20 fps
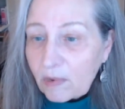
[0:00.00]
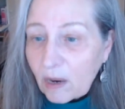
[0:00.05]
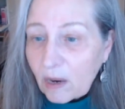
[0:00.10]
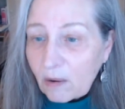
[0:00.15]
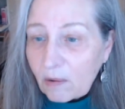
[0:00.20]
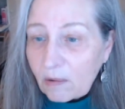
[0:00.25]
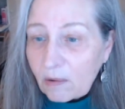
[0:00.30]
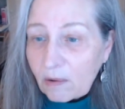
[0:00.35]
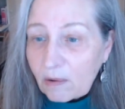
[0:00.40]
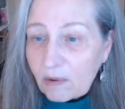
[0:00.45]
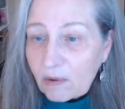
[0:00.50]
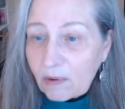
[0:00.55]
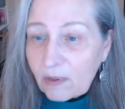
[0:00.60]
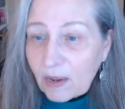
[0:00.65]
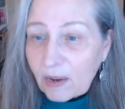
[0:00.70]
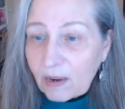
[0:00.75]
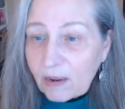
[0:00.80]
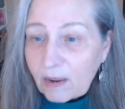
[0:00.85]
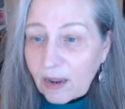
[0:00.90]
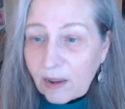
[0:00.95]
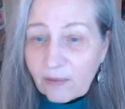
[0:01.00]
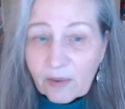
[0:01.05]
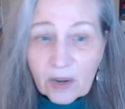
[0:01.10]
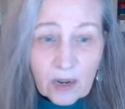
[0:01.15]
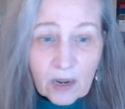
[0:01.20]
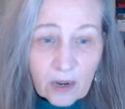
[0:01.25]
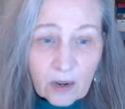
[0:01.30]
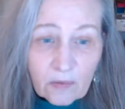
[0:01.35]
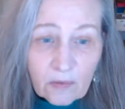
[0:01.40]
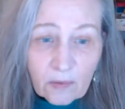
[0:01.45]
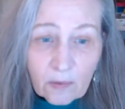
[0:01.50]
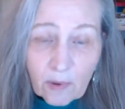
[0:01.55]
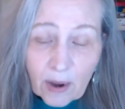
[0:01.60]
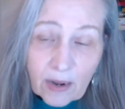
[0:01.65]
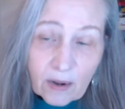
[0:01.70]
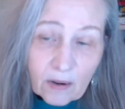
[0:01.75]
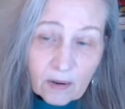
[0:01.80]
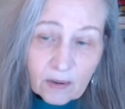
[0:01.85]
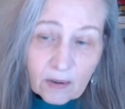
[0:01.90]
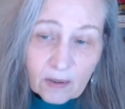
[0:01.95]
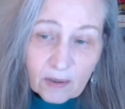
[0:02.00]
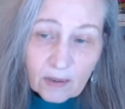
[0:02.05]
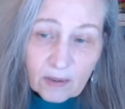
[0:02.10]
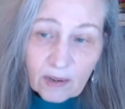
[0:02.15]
Do they have any need for writers?